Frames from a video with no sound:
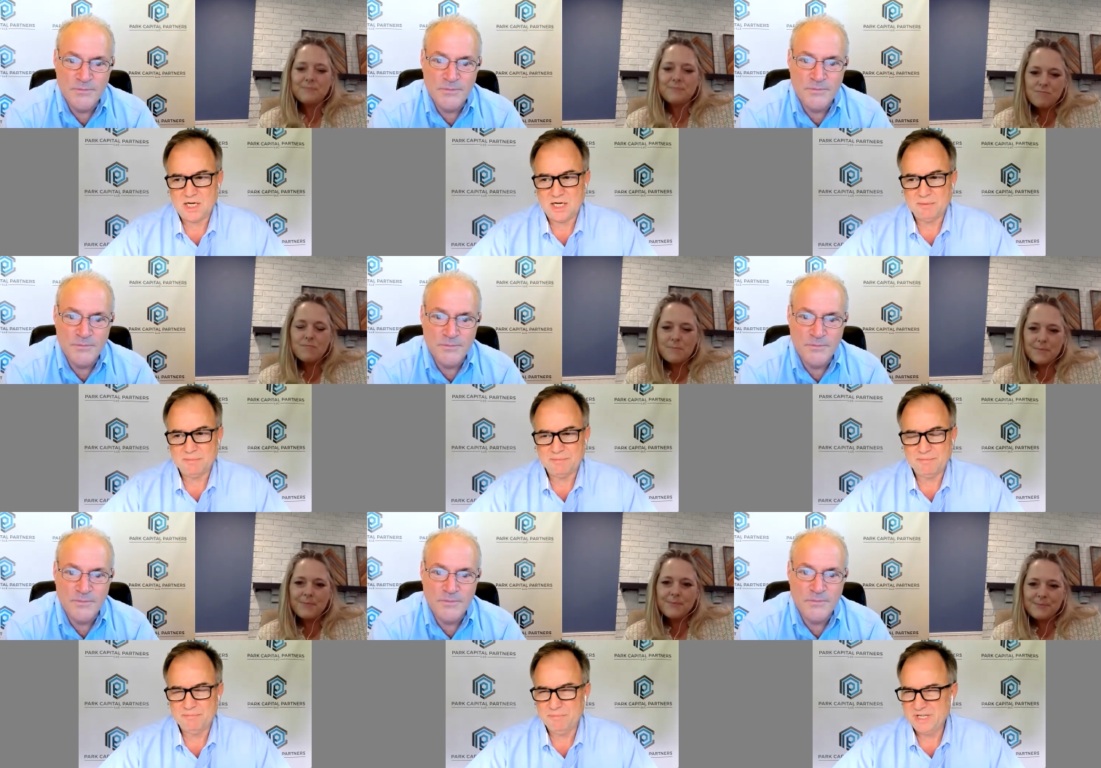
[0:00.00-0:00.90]
Speaker 1: uh,
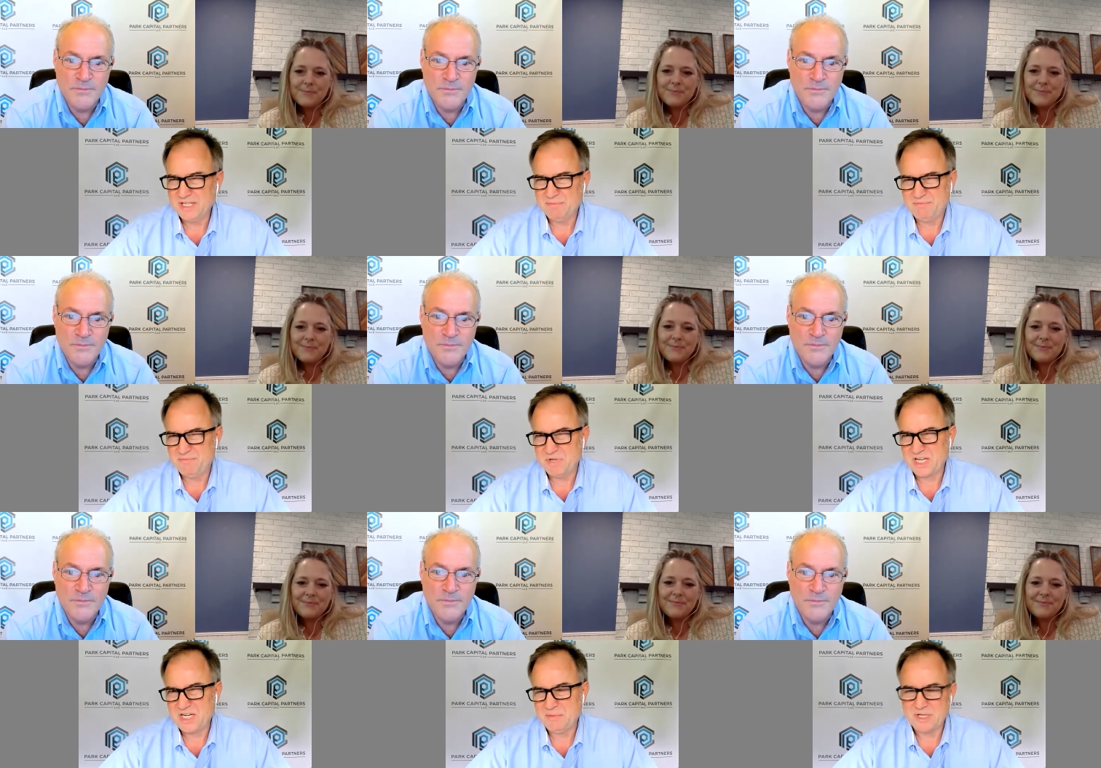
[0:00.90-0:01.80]
mid
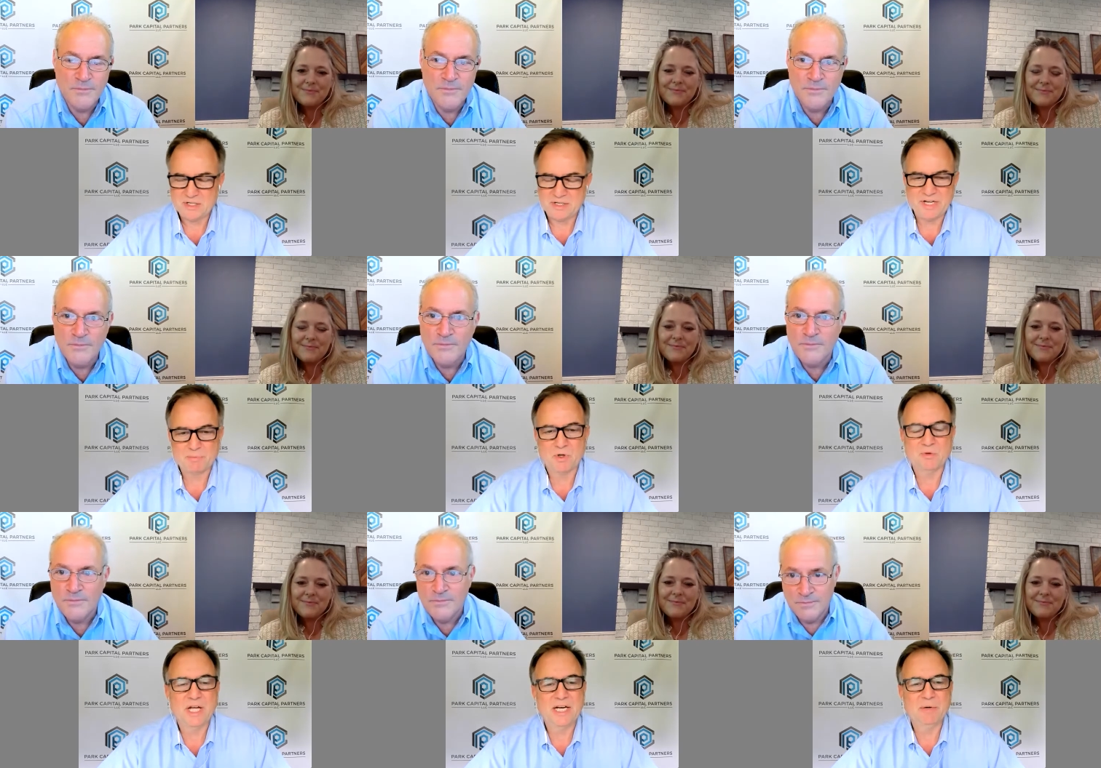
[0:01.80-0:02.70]
beginning mid of
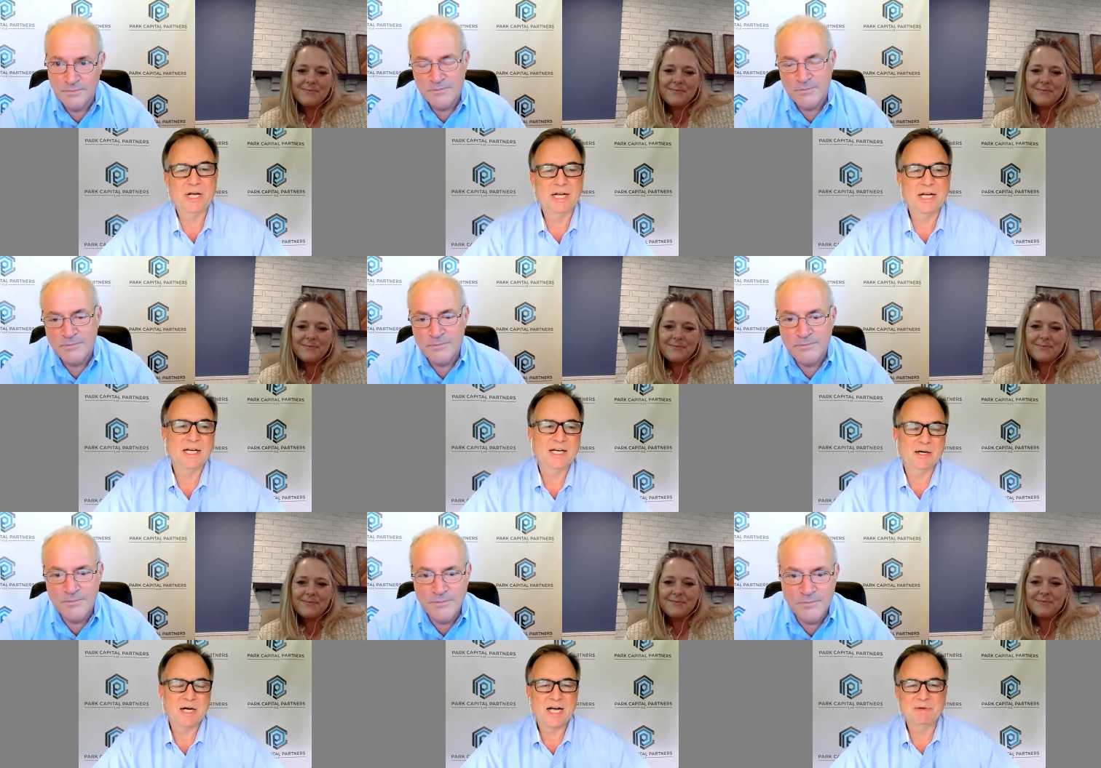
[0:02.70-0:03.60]
April. Anyway, I,
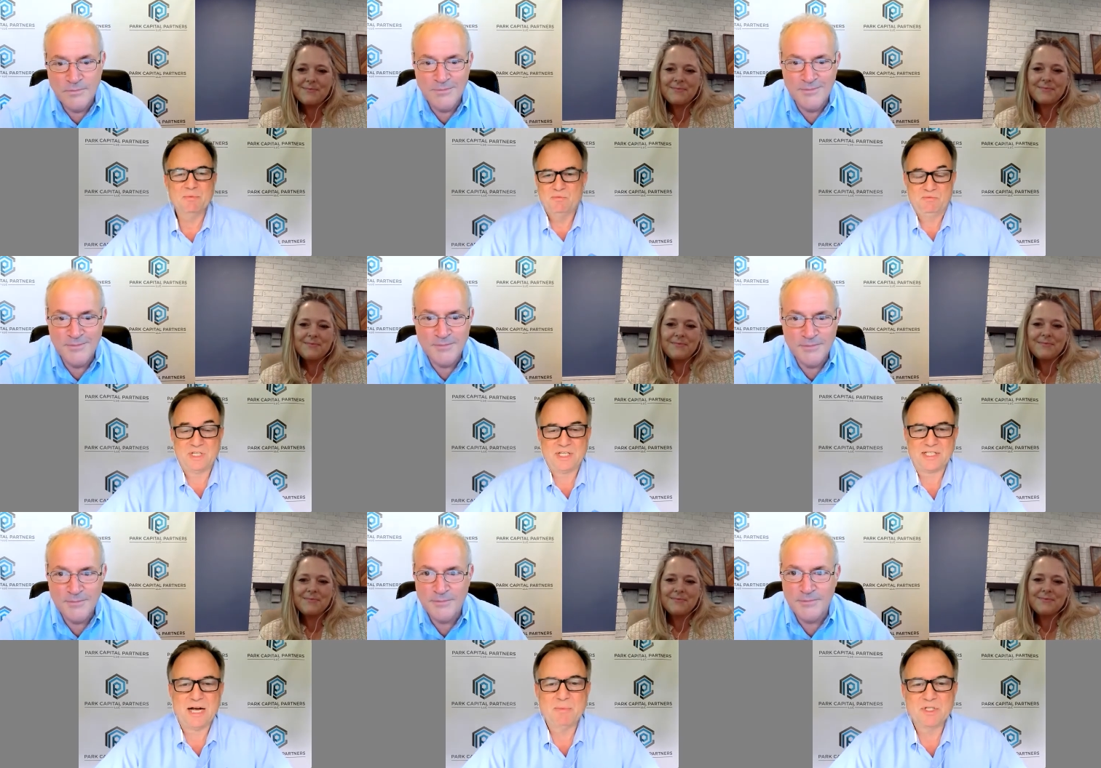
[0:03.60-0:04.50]
I, at the
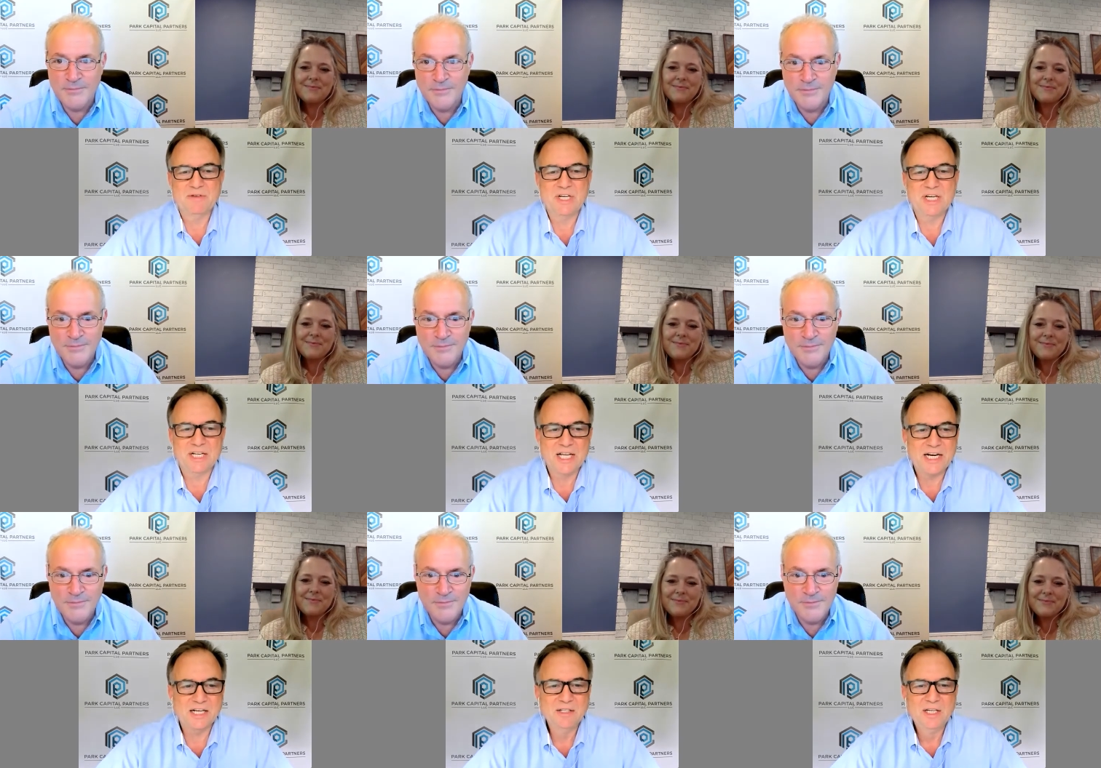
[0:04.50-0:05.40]
time was living in
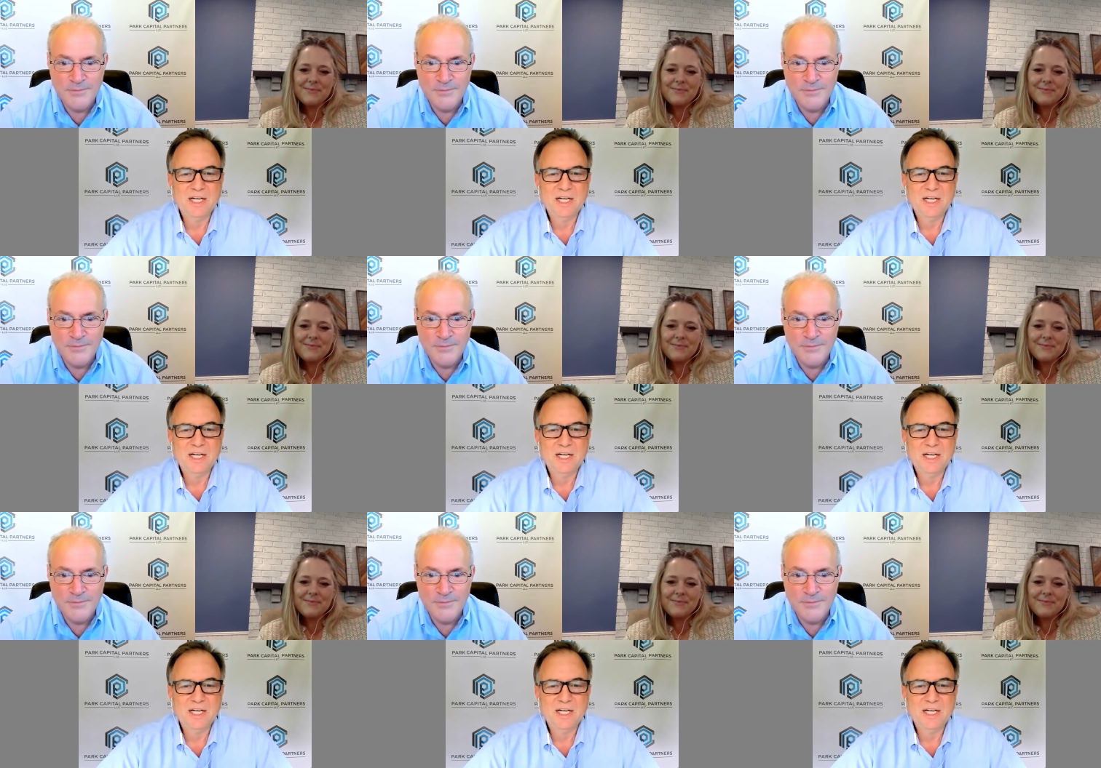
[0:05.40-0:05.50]
Atlanta,